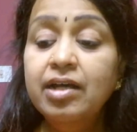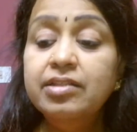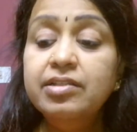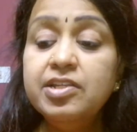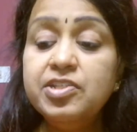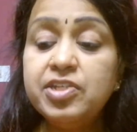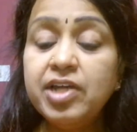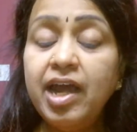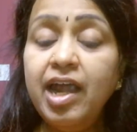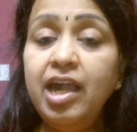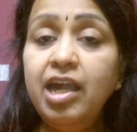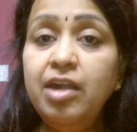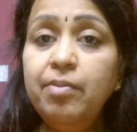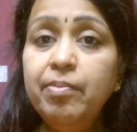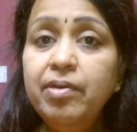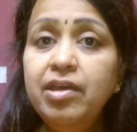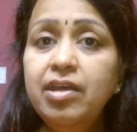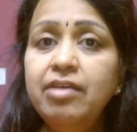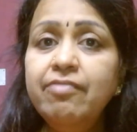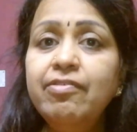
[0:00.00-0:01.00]
The child
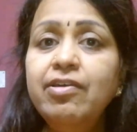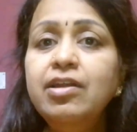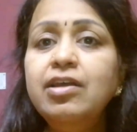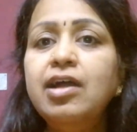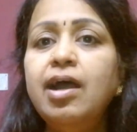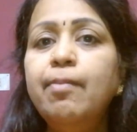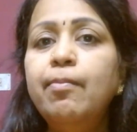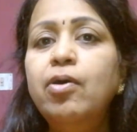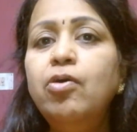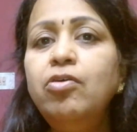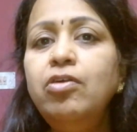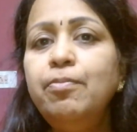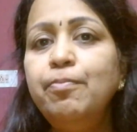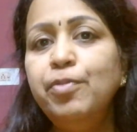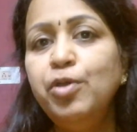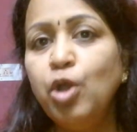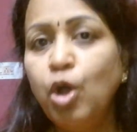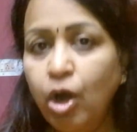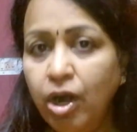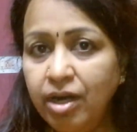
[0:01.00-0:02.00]
may even come out
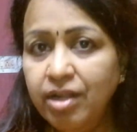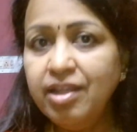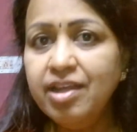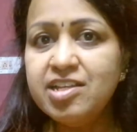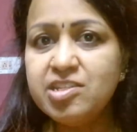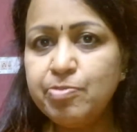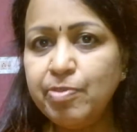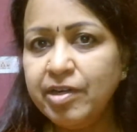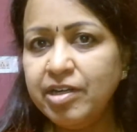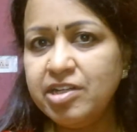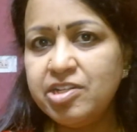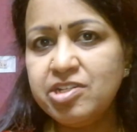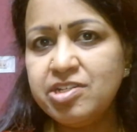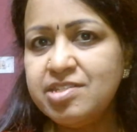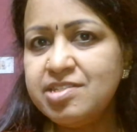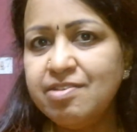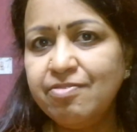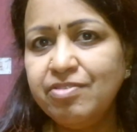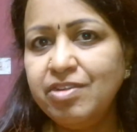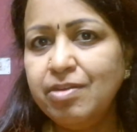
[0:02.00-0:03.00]
beyond the
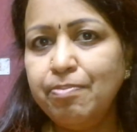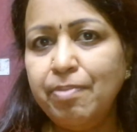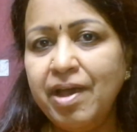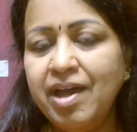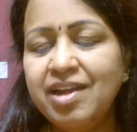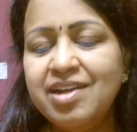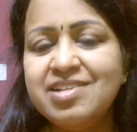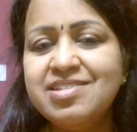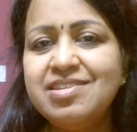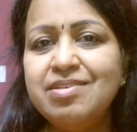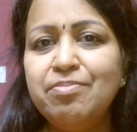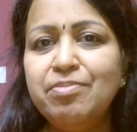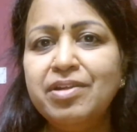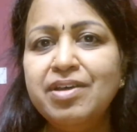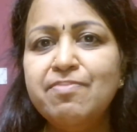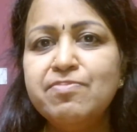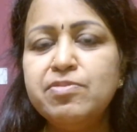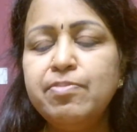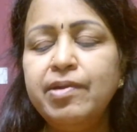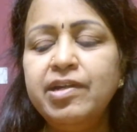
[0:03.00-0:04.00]
expectations of the parents
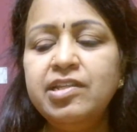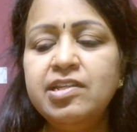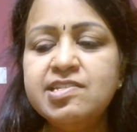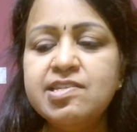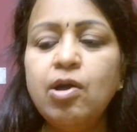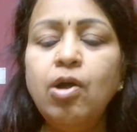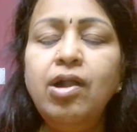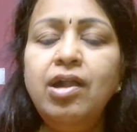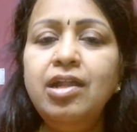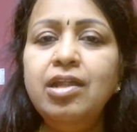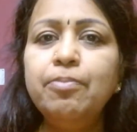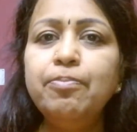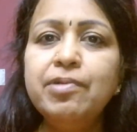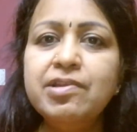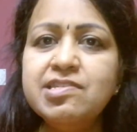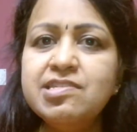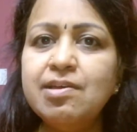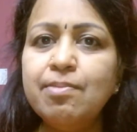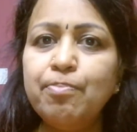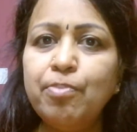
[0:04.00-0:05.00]
sometimes, but this all
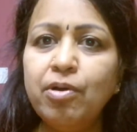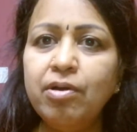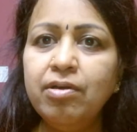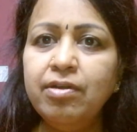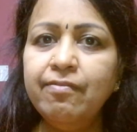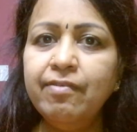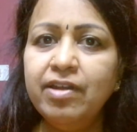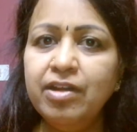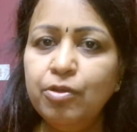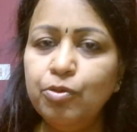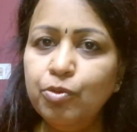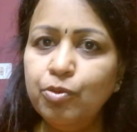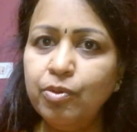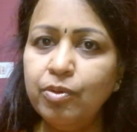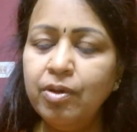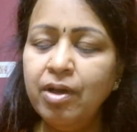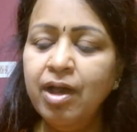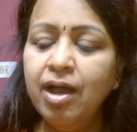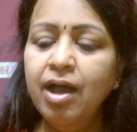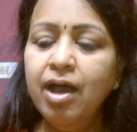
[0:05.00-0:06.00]
depends upon when
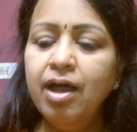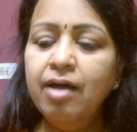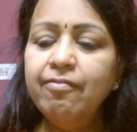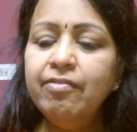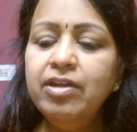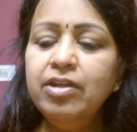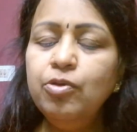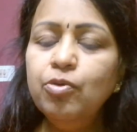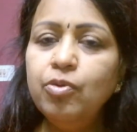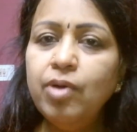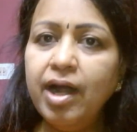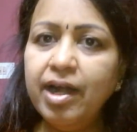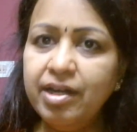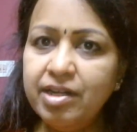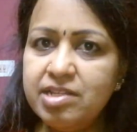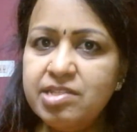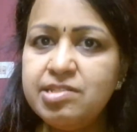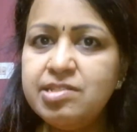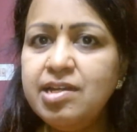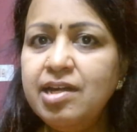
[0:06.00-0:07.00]
you
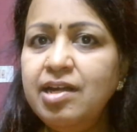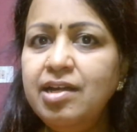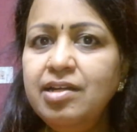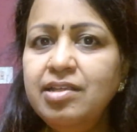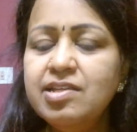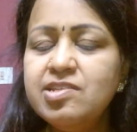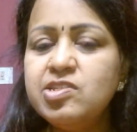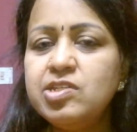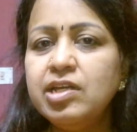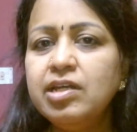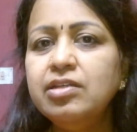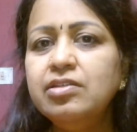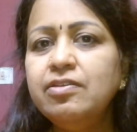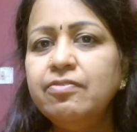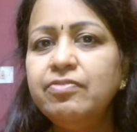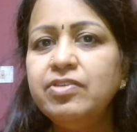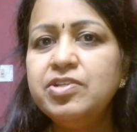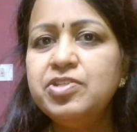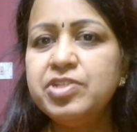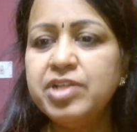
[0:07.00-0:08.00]
understand the strength
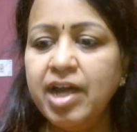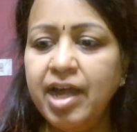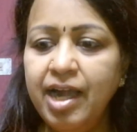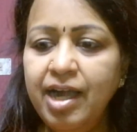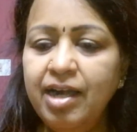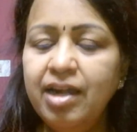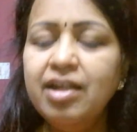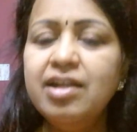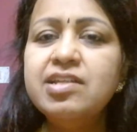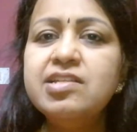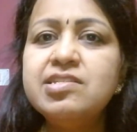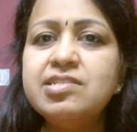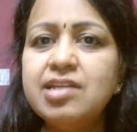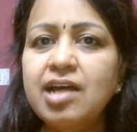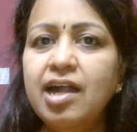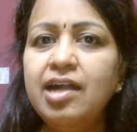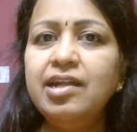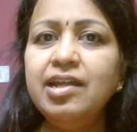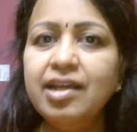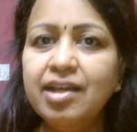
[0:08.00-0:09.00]
of the child and
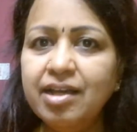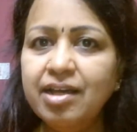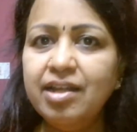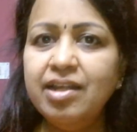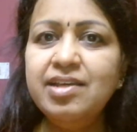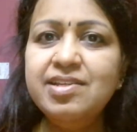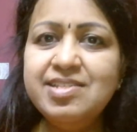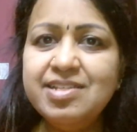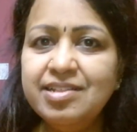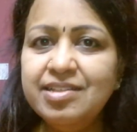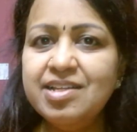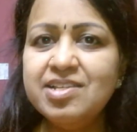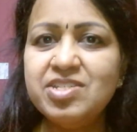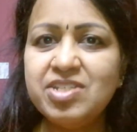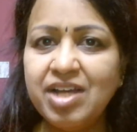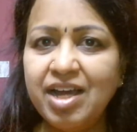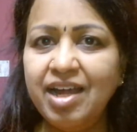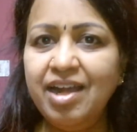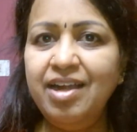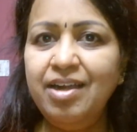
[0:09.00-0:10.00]
start encouraging the
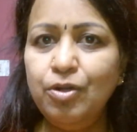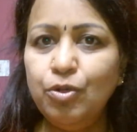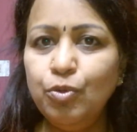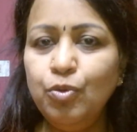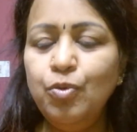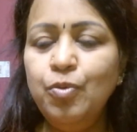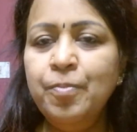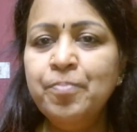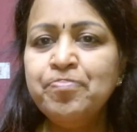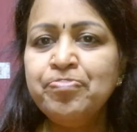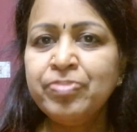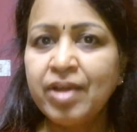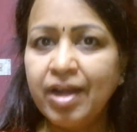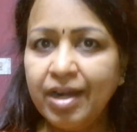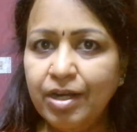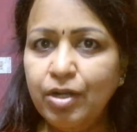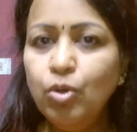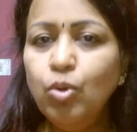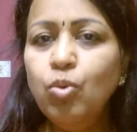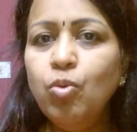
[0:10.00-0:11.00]
child to
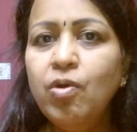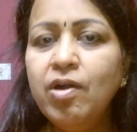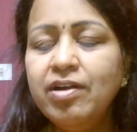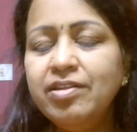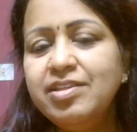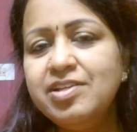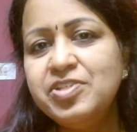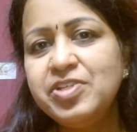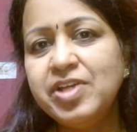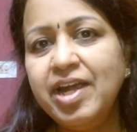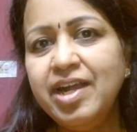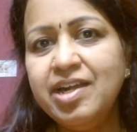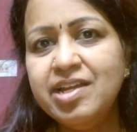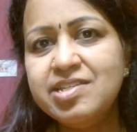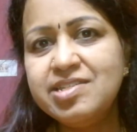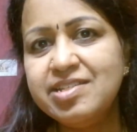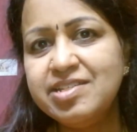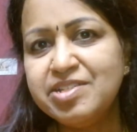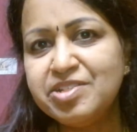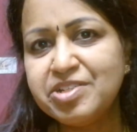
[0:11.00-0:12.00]
do what the child
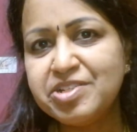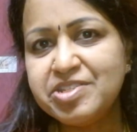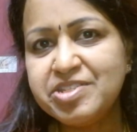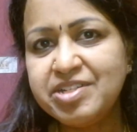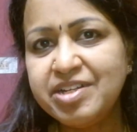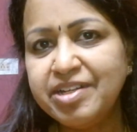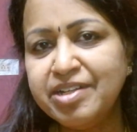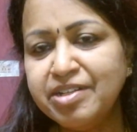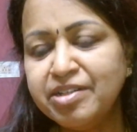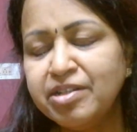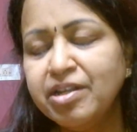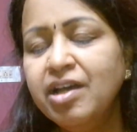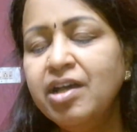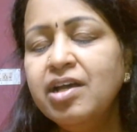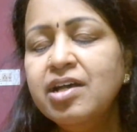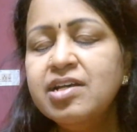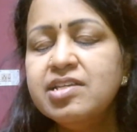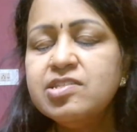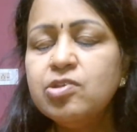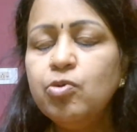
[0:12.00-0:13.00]
is interested in.
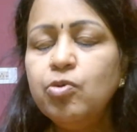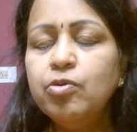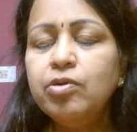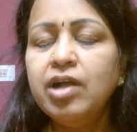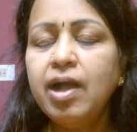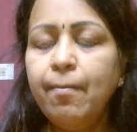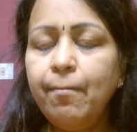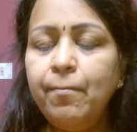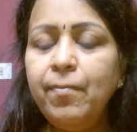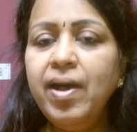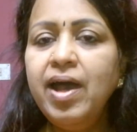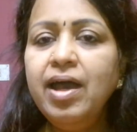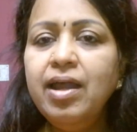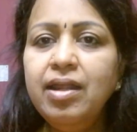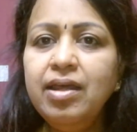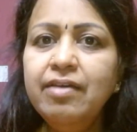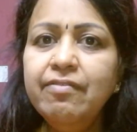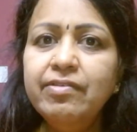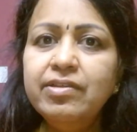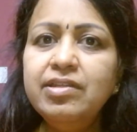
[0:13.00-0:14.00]
So
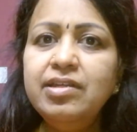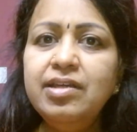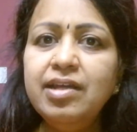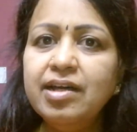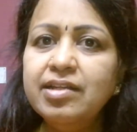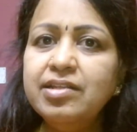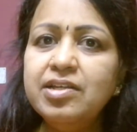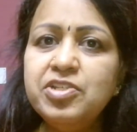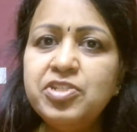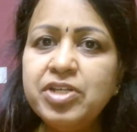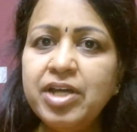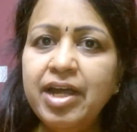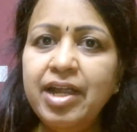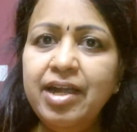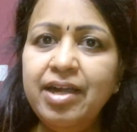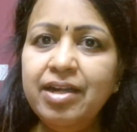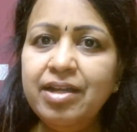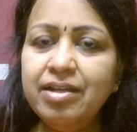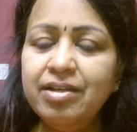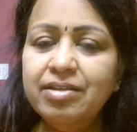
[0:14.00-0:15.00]
comparing with the other
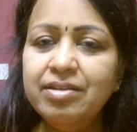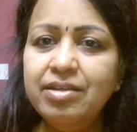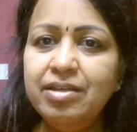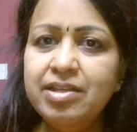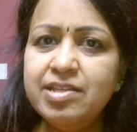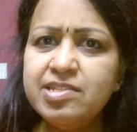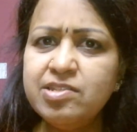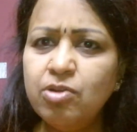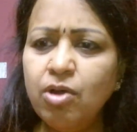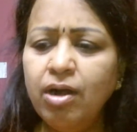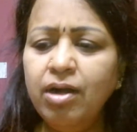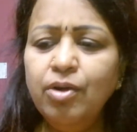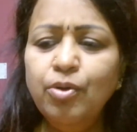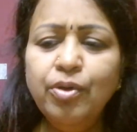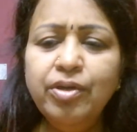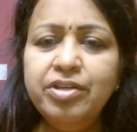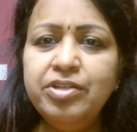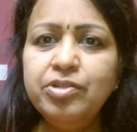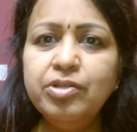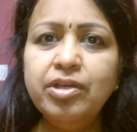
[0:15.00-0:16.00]
child is not
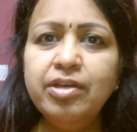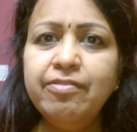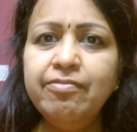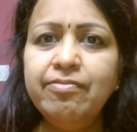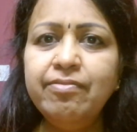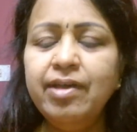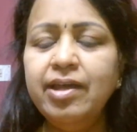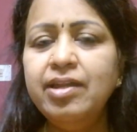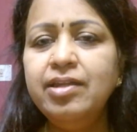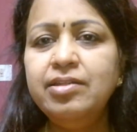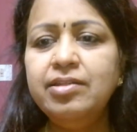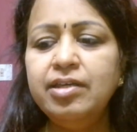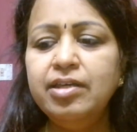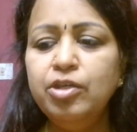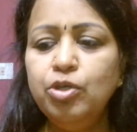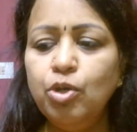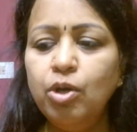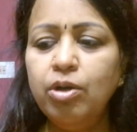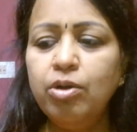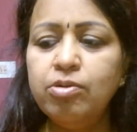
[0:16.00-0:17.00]
going to give anything.
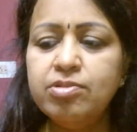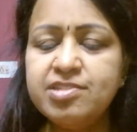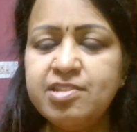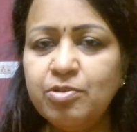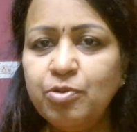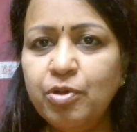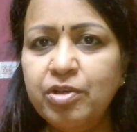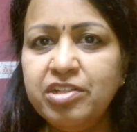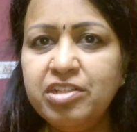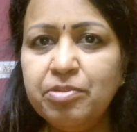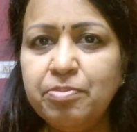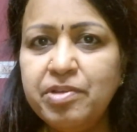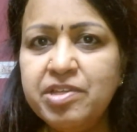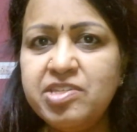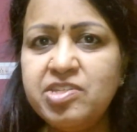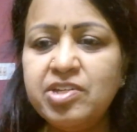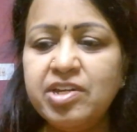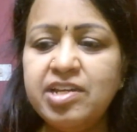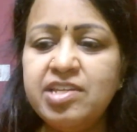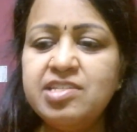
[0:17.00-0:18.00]
You are also going to be
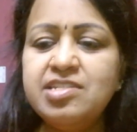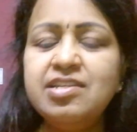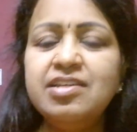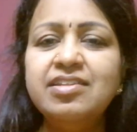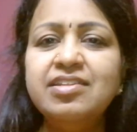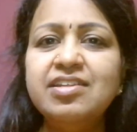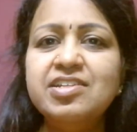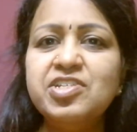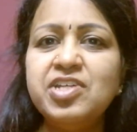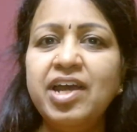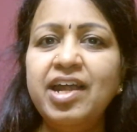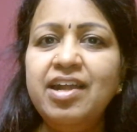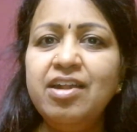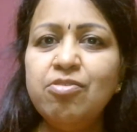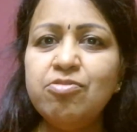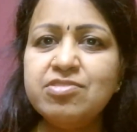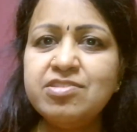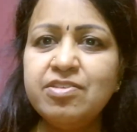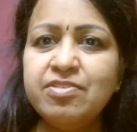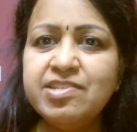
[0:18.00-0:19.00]
stressed, and the child
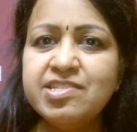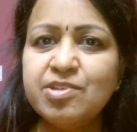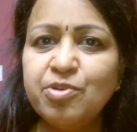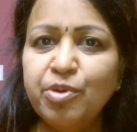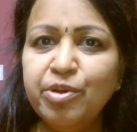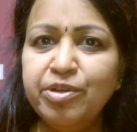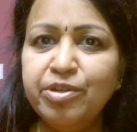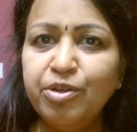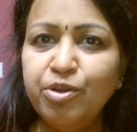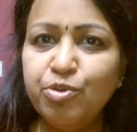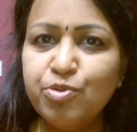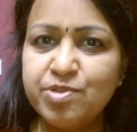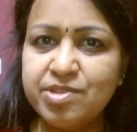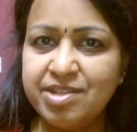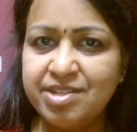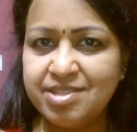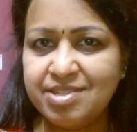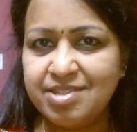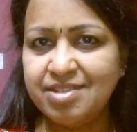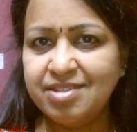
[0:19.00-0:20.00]
also is going to lose
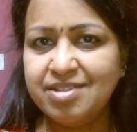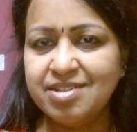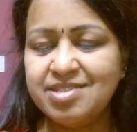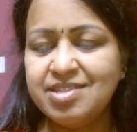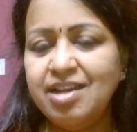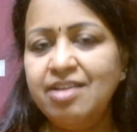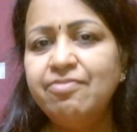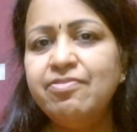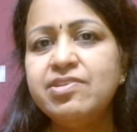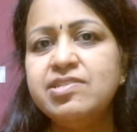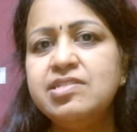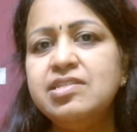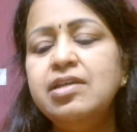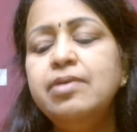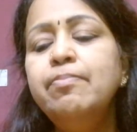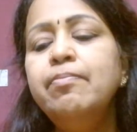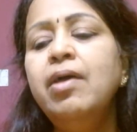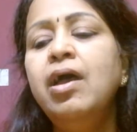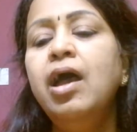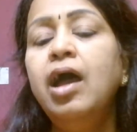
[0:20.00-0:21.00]
its self-esteem